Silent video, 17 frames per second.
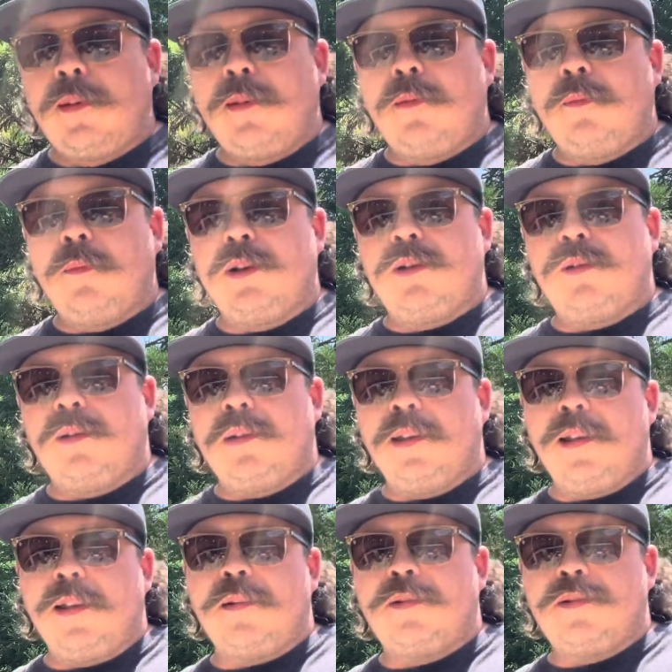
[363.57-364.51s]

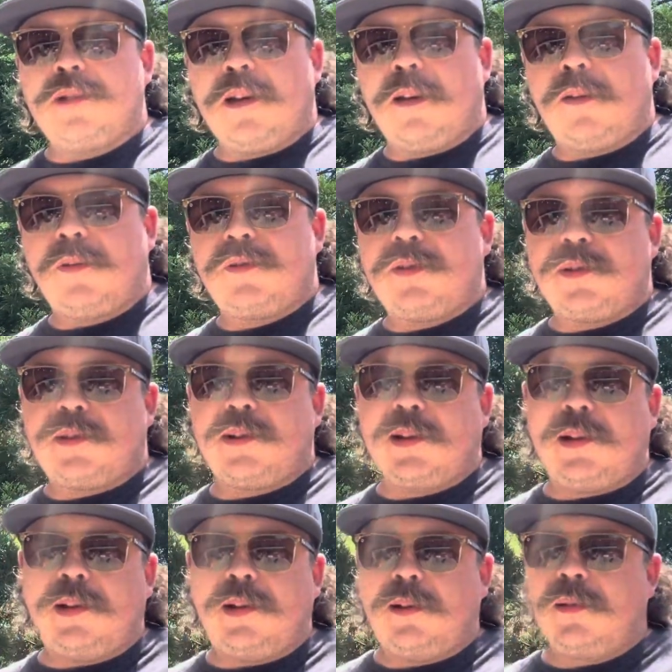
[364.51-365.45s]
another church to
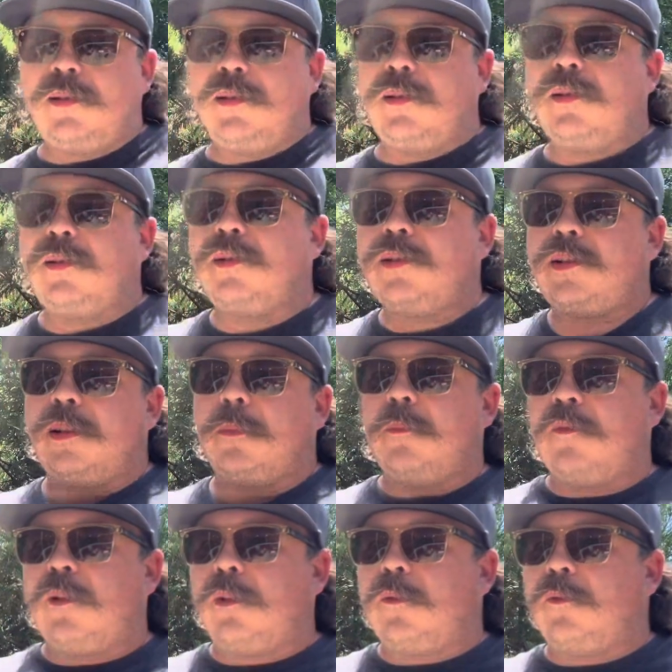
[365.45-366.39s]
see
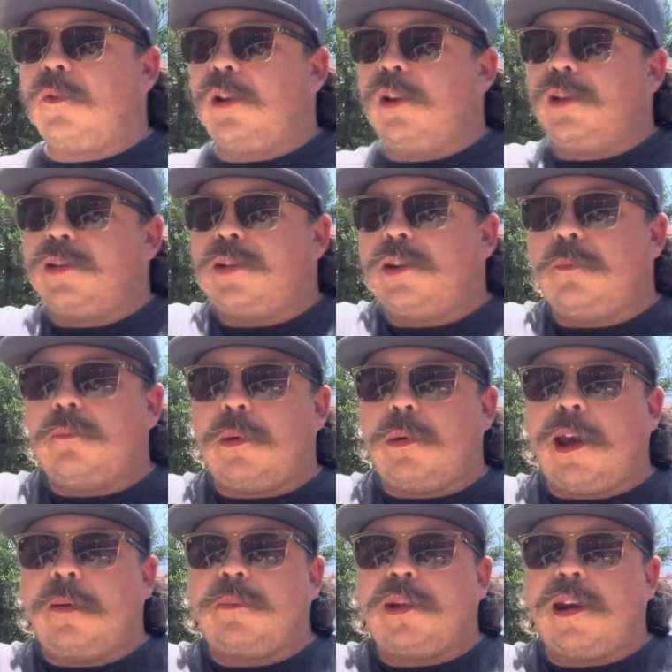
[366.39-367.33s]
some of our friends get
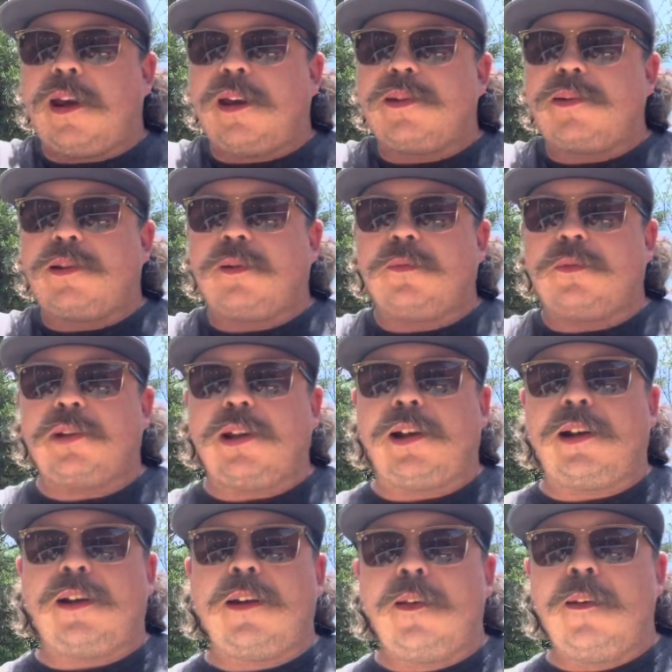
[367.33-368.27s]
baptized over
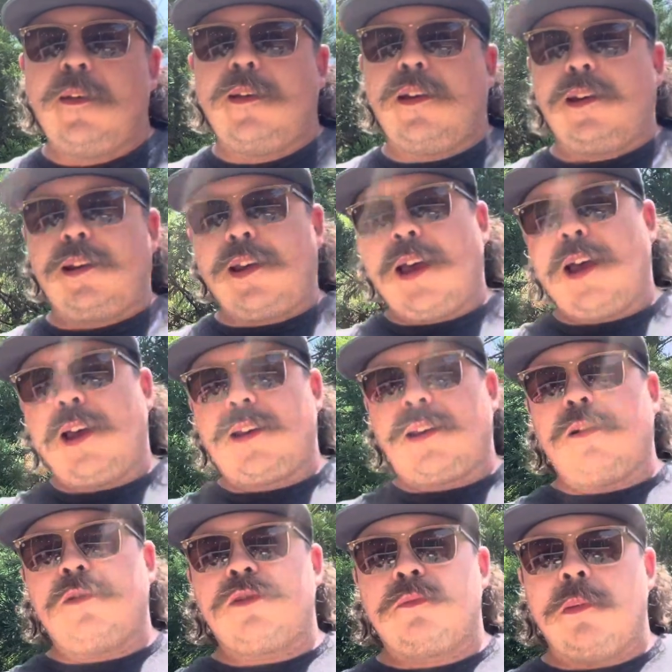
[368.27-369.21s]
there. A guy I
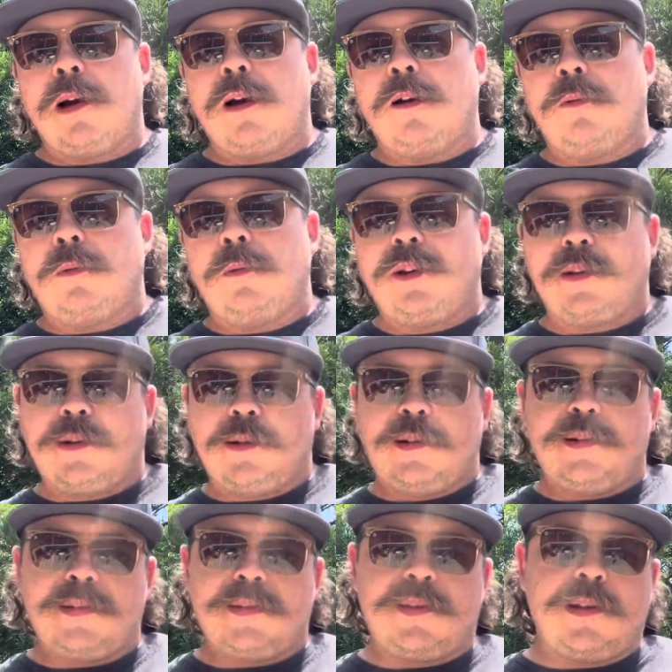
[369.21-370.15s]
coach ball with and
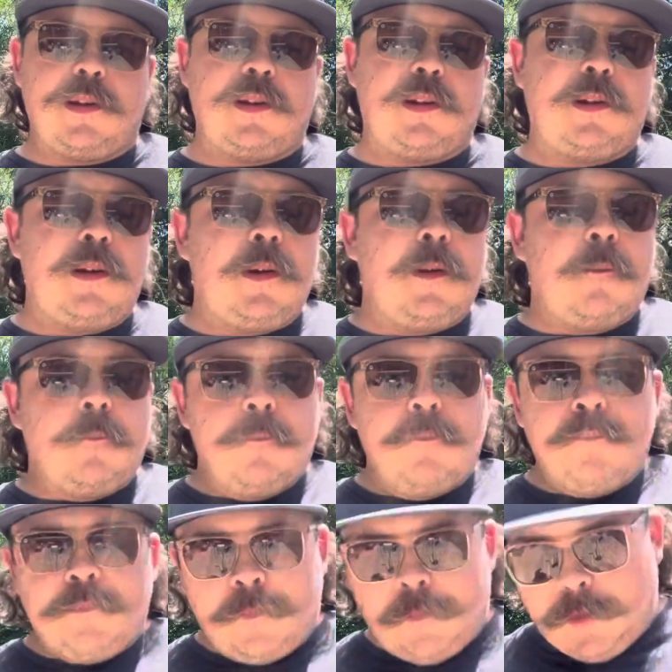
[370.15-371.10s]
his son.
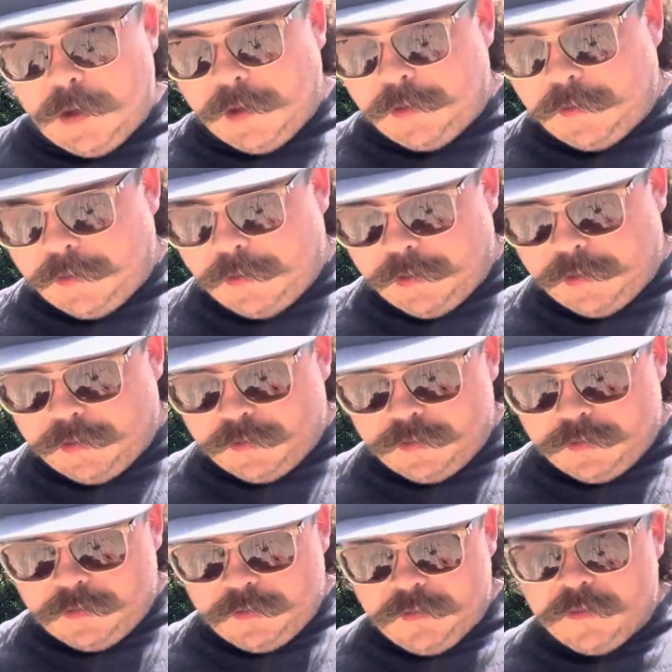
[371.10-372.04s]
And
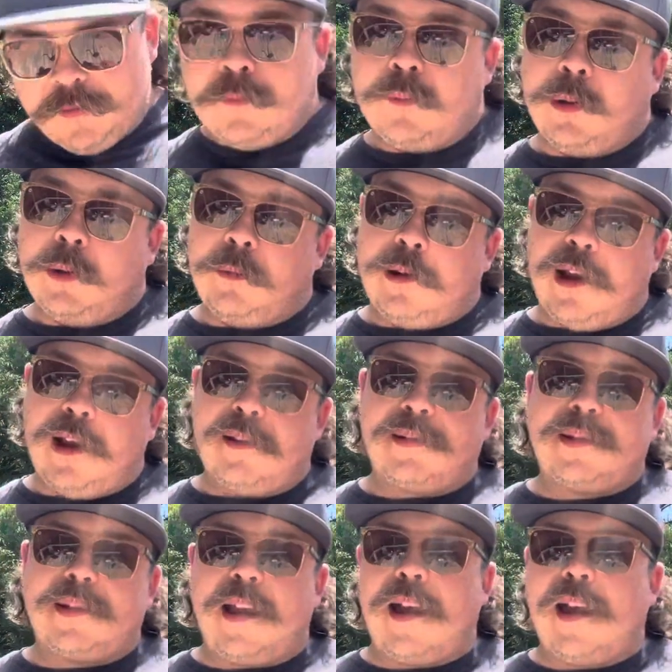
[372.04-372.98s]
we were
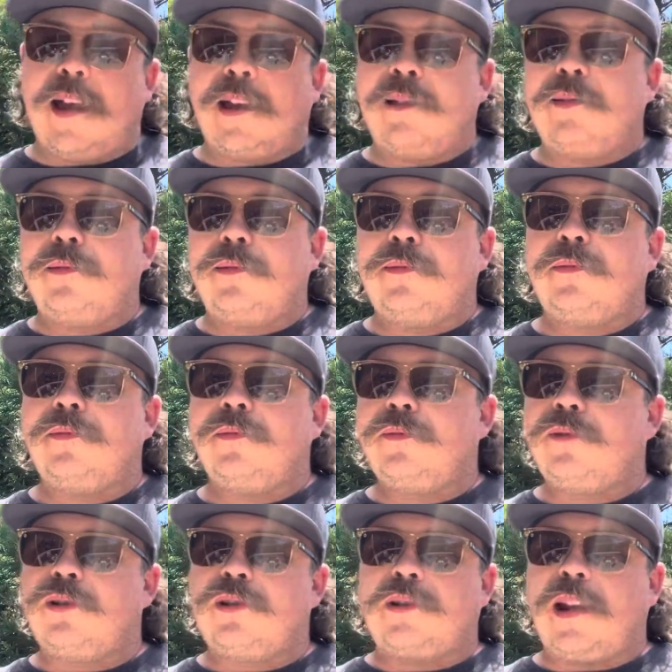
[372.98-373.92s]
outside
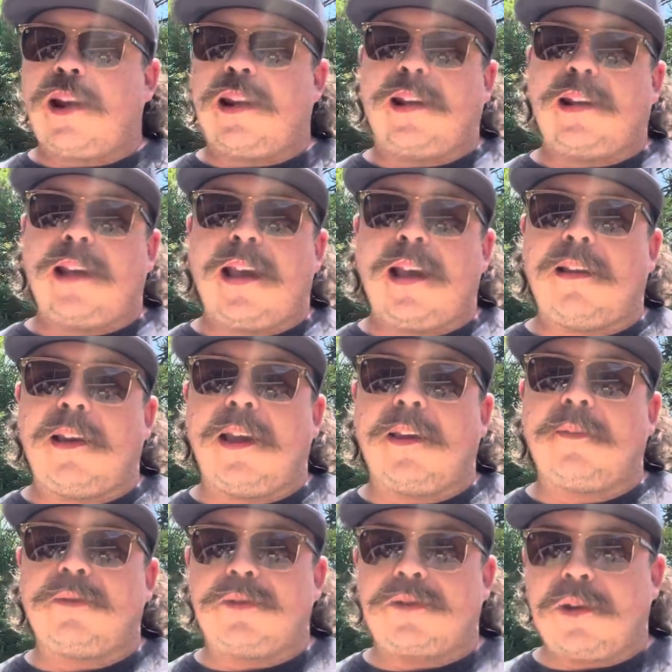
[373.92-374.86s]
just hanging out
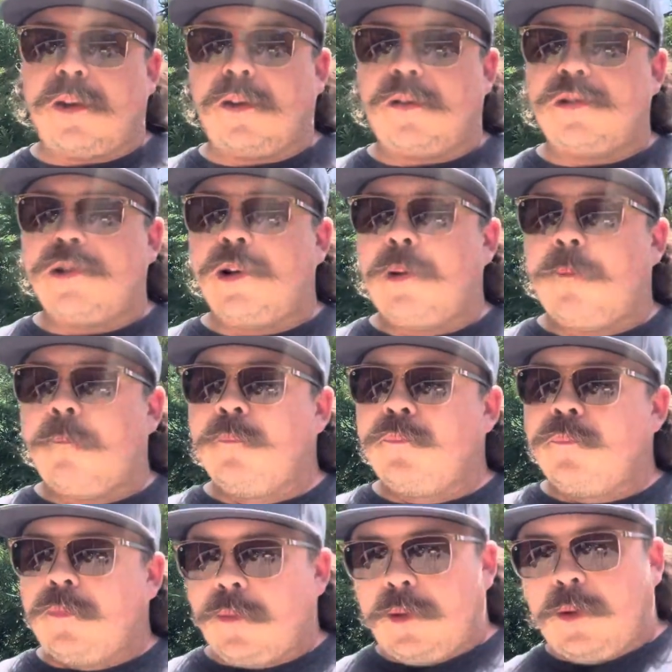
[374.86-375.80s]
after church.
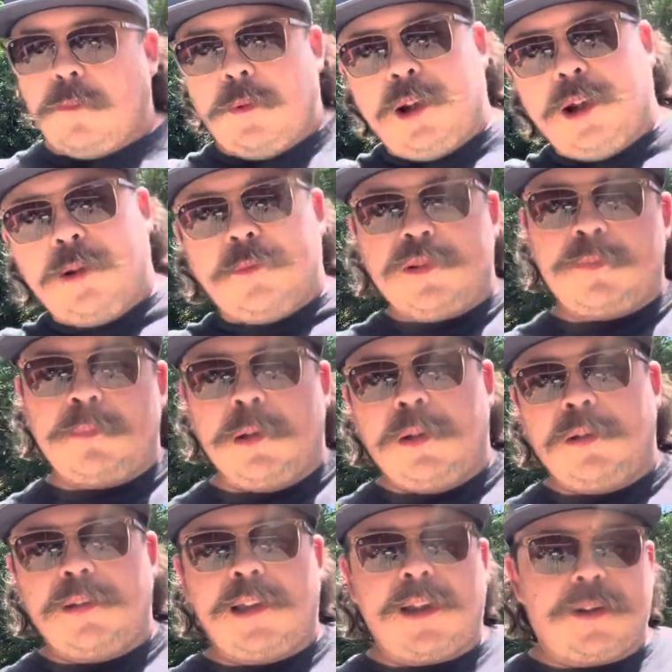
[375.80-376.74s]
The wind was
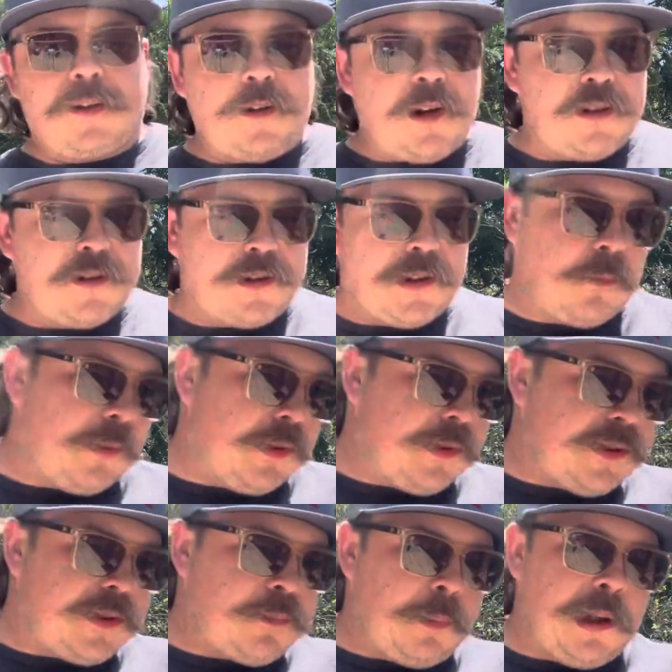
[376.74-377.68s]
blowing like crazy and I went
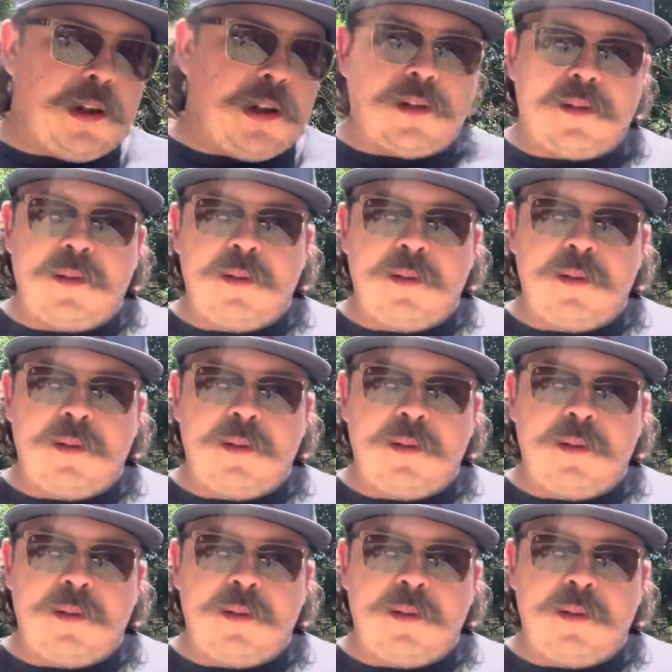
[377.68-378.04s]
to spit.